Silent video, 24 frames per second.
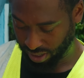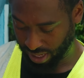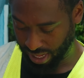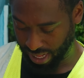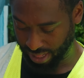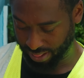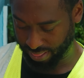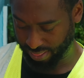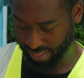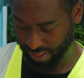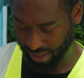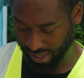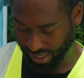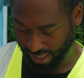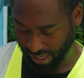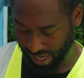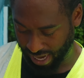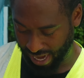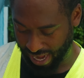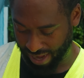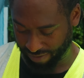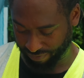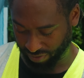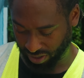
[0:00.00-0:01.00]
I think I
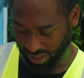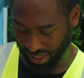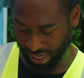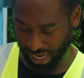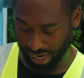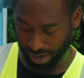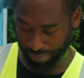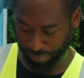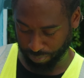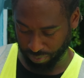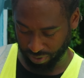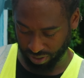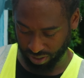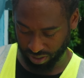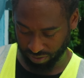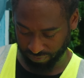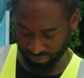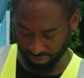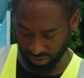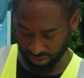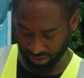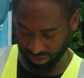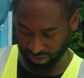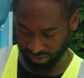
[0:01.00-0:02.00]
have a copy of
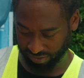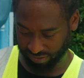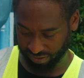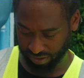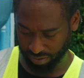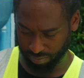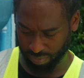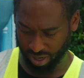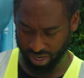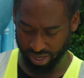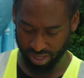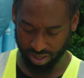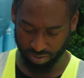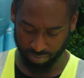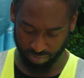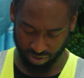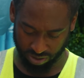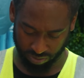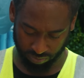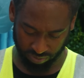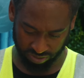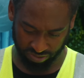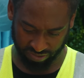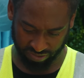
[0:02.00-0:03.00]
the lease in my email. One